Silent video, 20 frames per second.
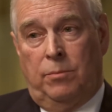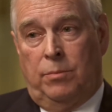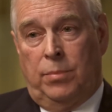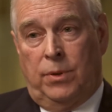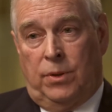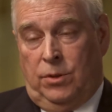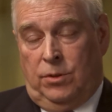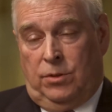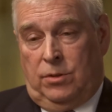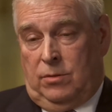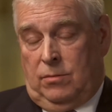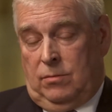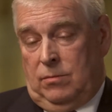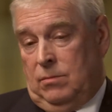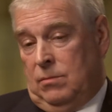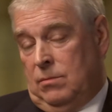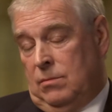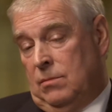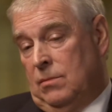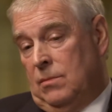because
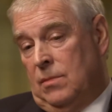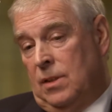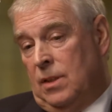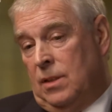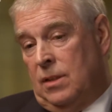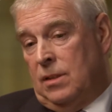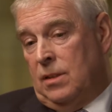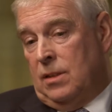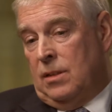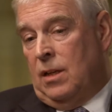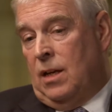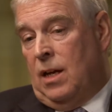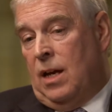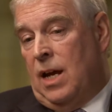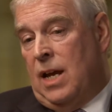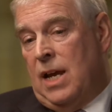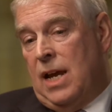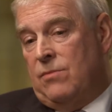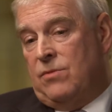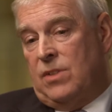
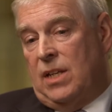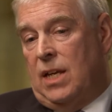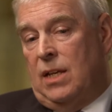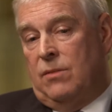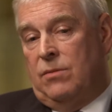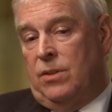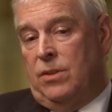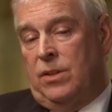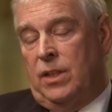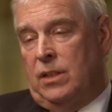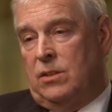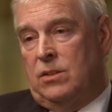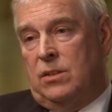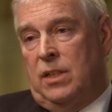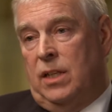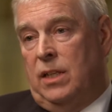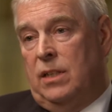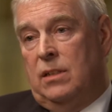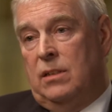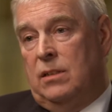I have to have a thick
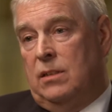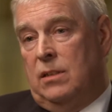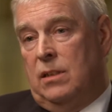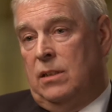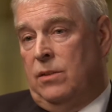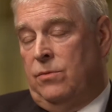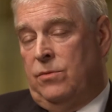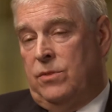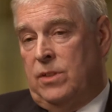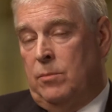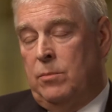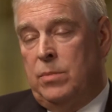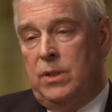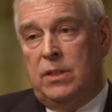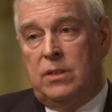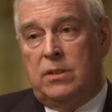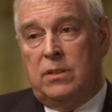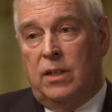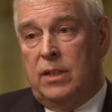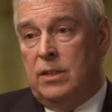skin. If
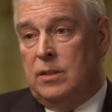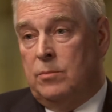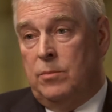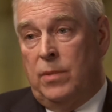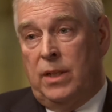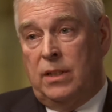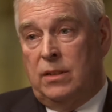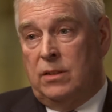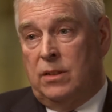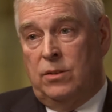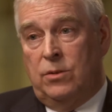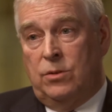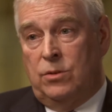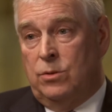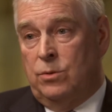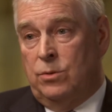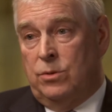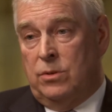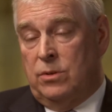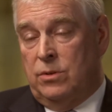somebody's going to make those
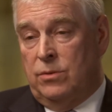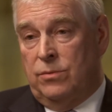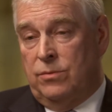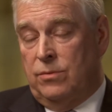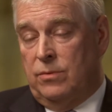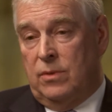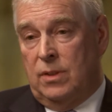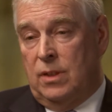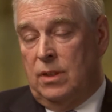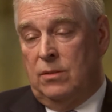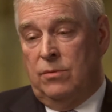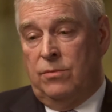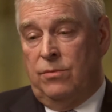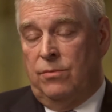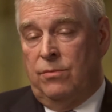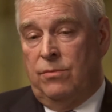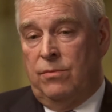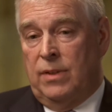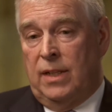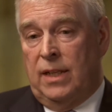sorts of
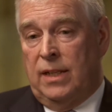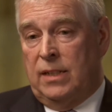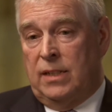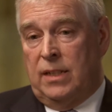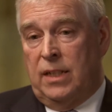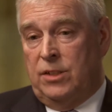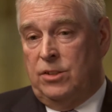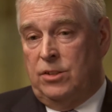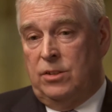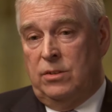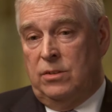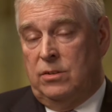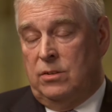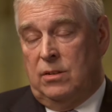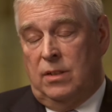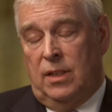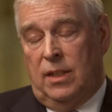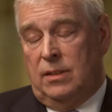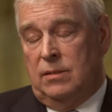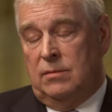allegations,
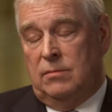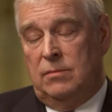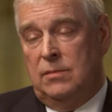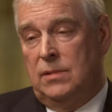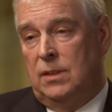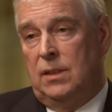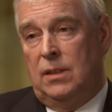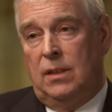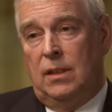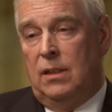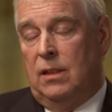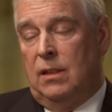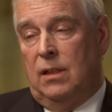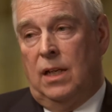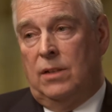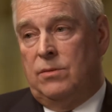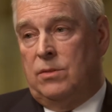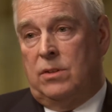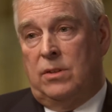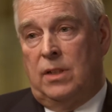then
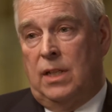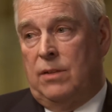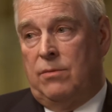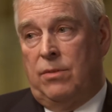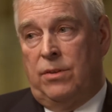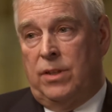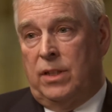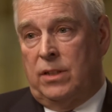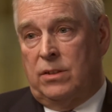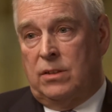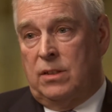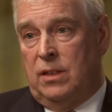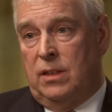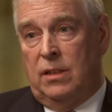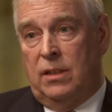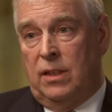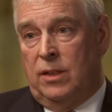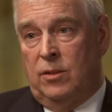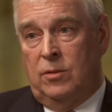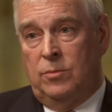I've just got to have a thick skin
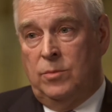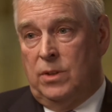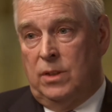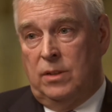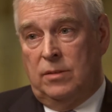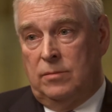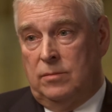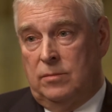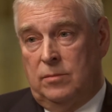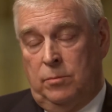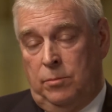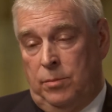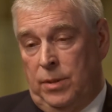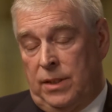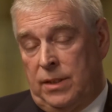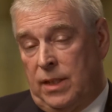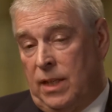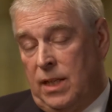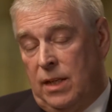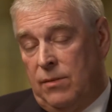and get on with it.
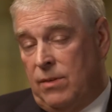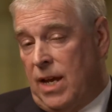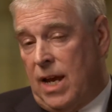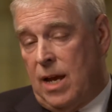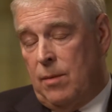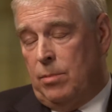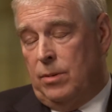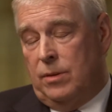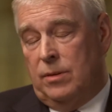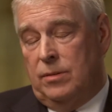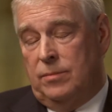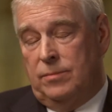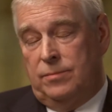But they never happened.